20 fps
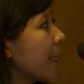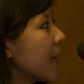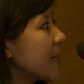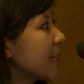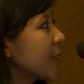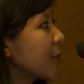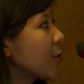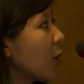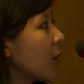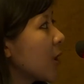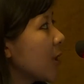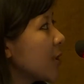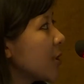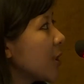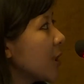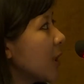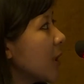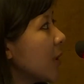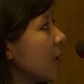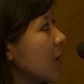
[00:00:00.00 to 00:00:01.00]

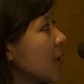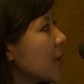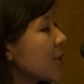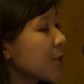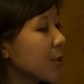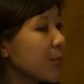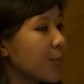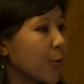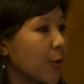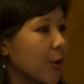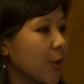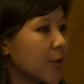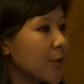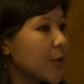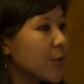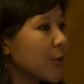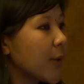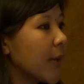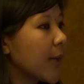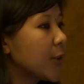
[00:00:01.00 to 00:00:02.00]
technology support
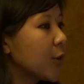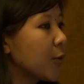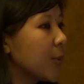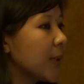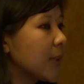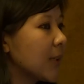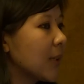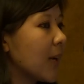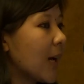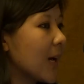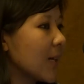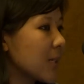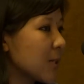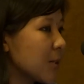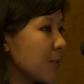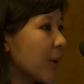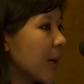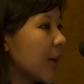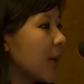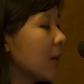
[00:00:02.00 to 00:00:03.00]
together with a
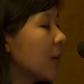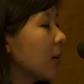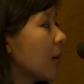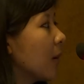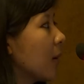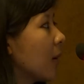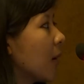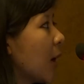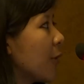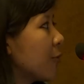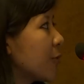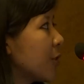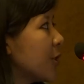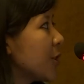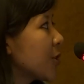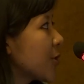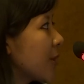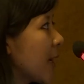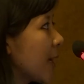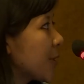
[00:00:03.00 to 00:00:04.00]
last mile
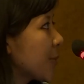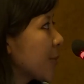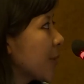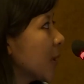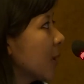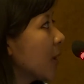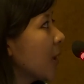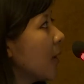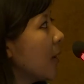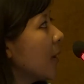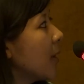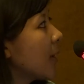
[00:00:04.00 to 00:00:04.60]
outreach network